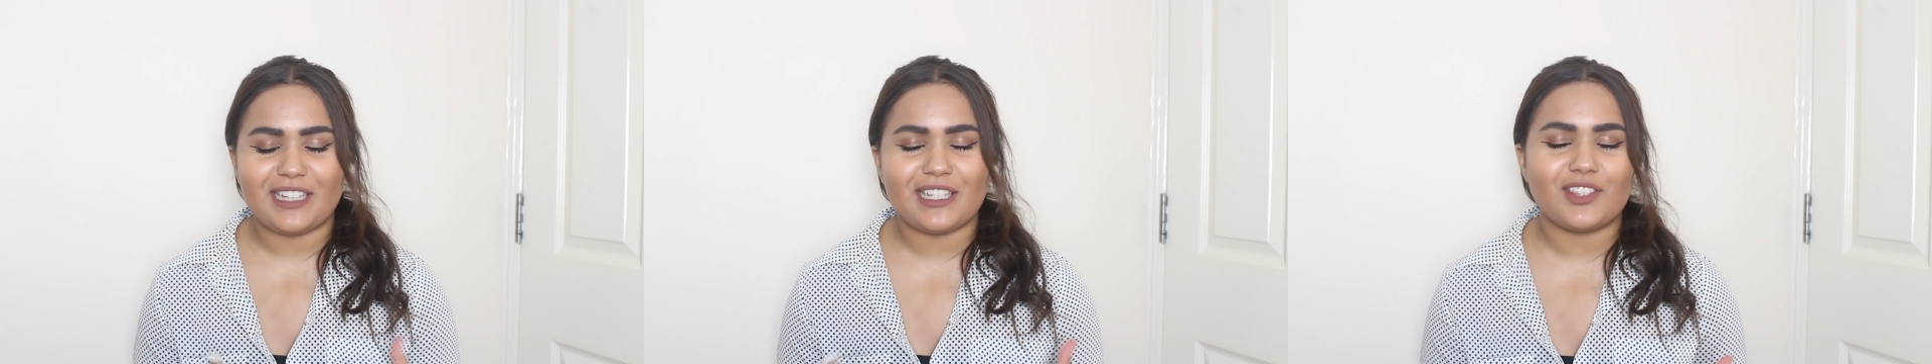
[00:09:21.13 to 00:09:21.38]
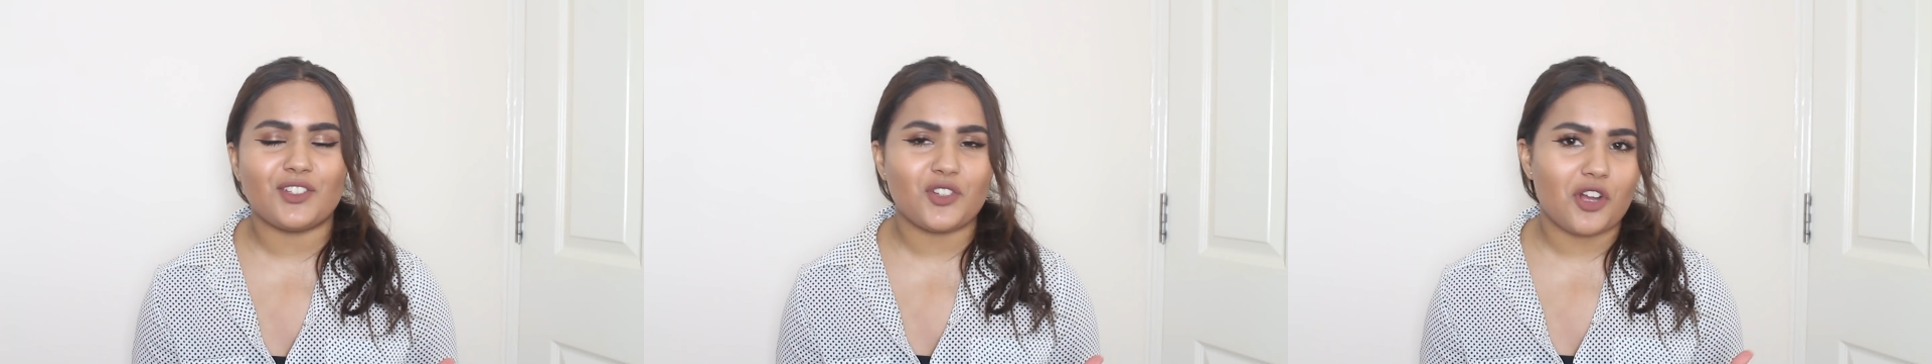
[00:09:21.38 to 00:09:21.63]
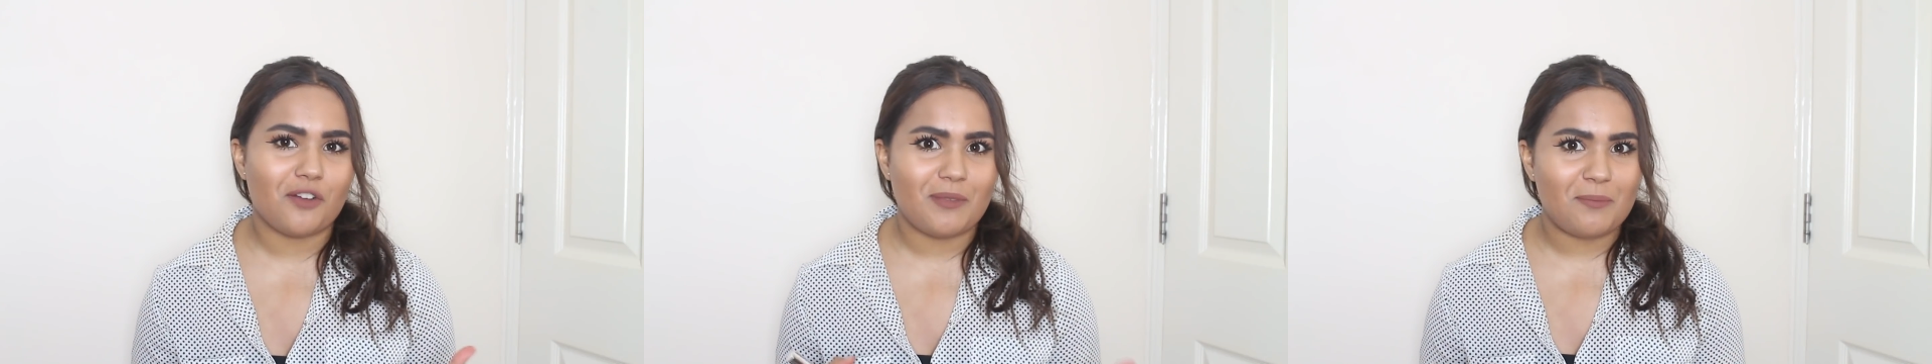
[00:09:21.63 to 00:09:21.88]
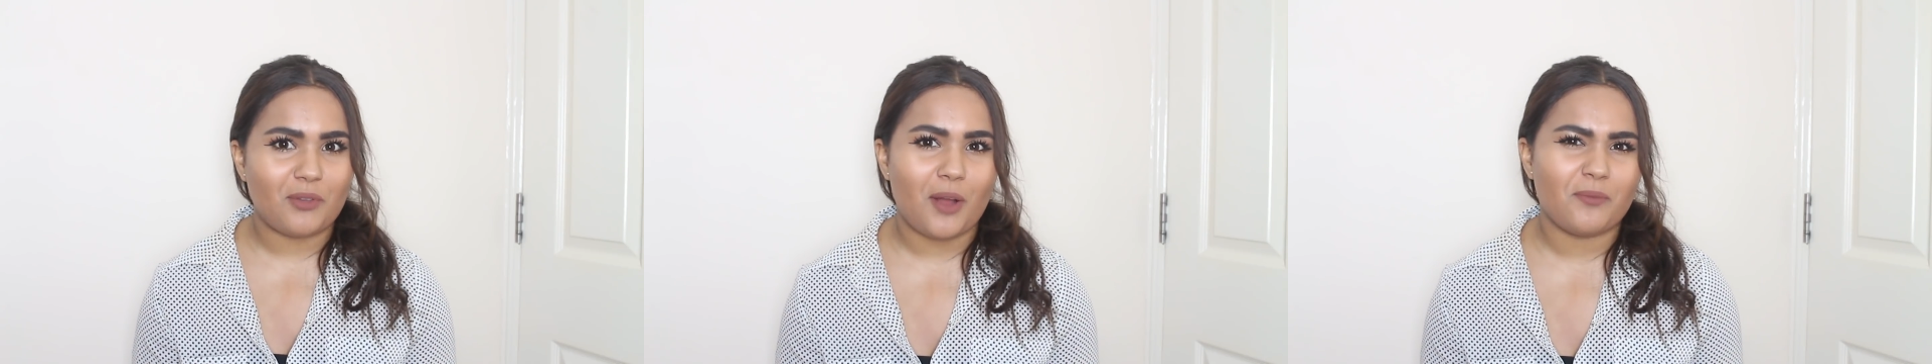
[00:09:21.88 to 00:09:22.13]
It did the
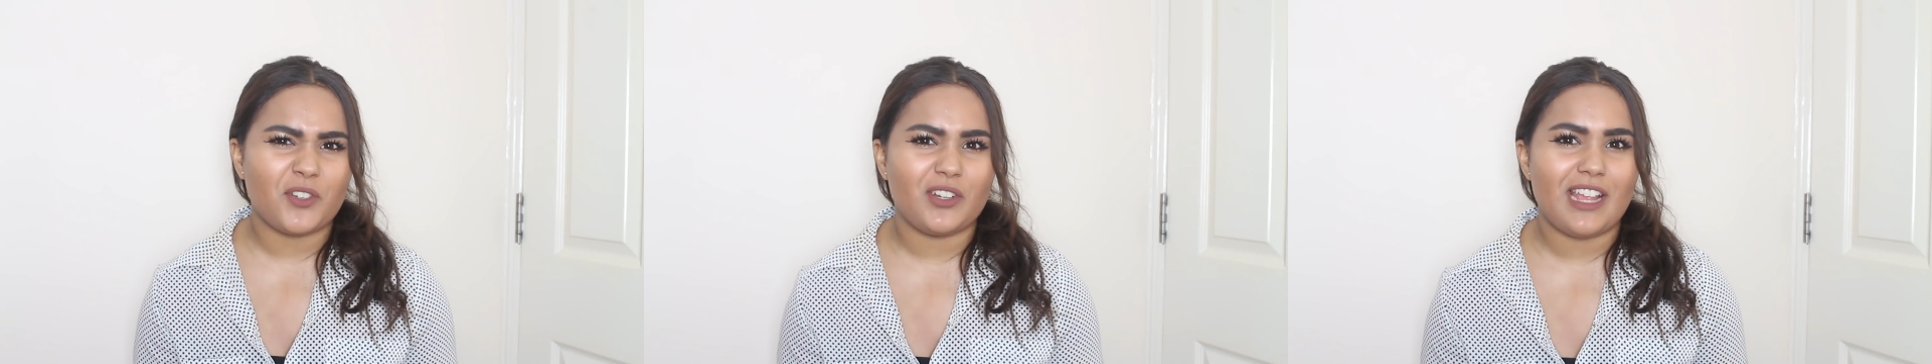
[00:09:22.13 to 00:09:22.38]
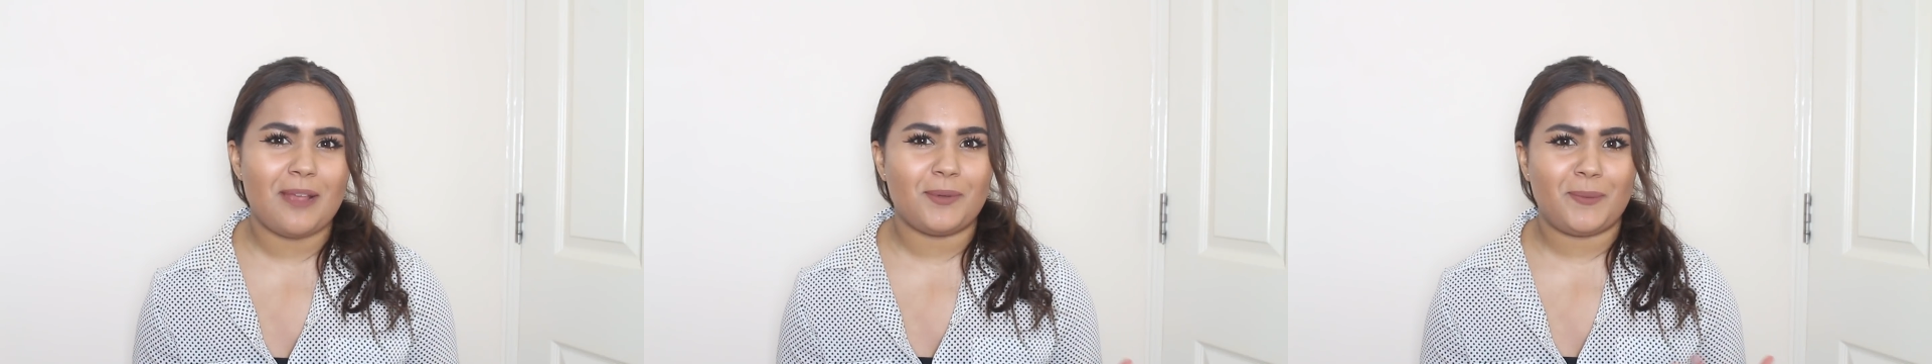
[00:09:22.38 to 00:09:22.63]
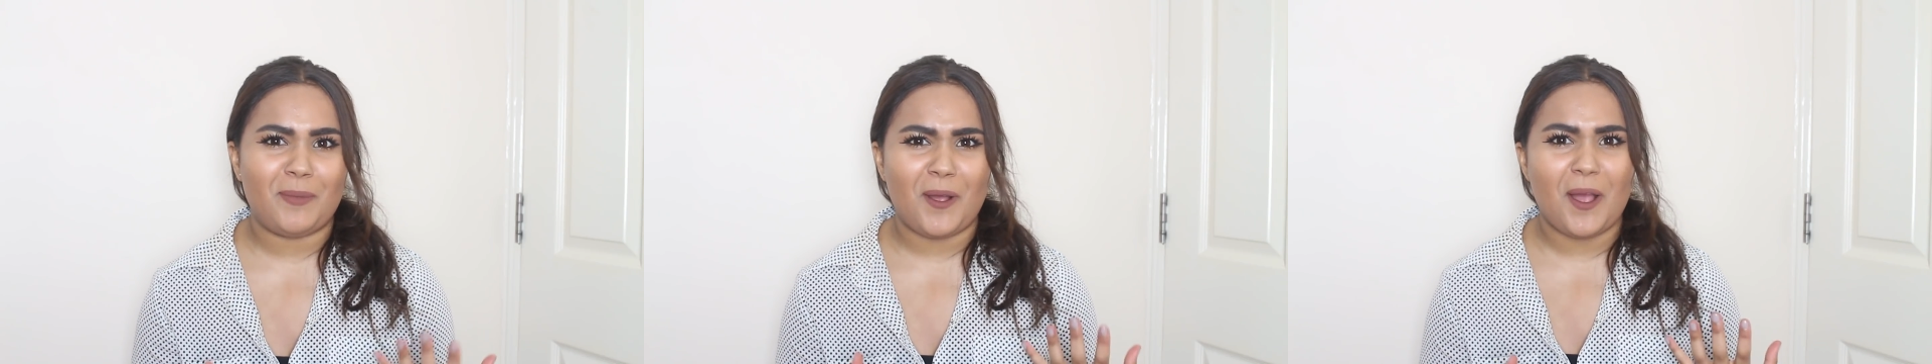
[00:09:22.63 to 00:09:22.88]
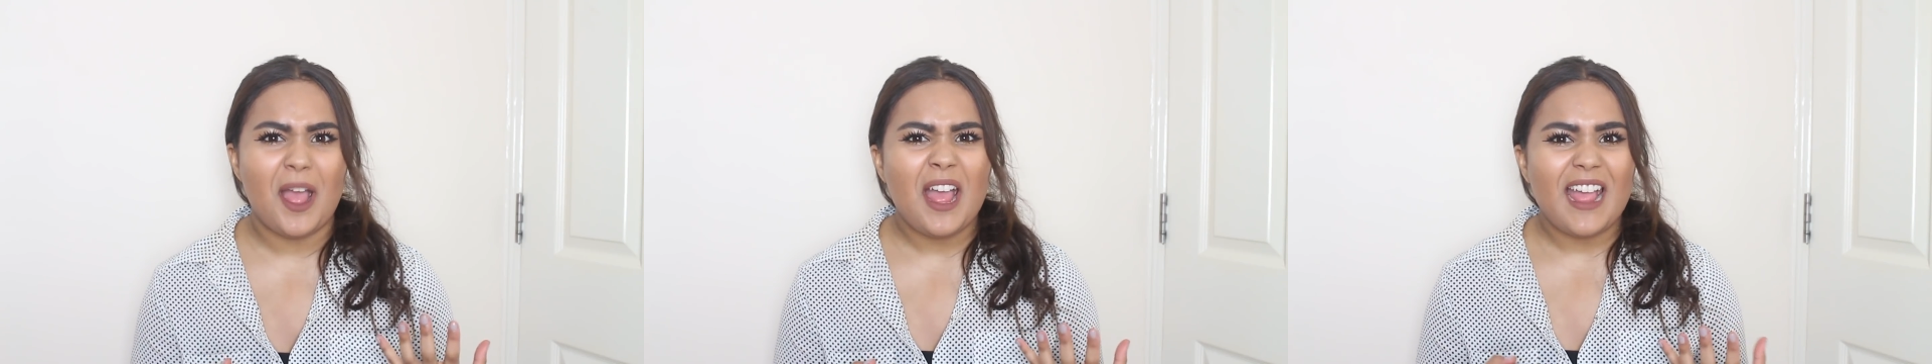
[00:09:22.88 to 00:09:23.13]
job, it plumped your lips,
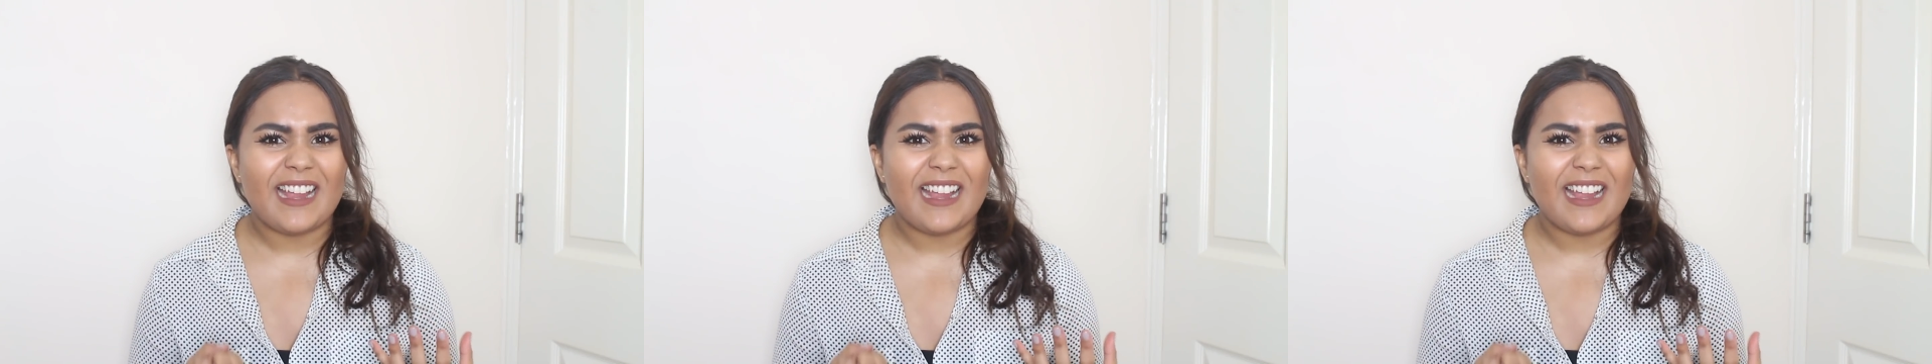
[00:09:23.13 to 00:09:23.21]
but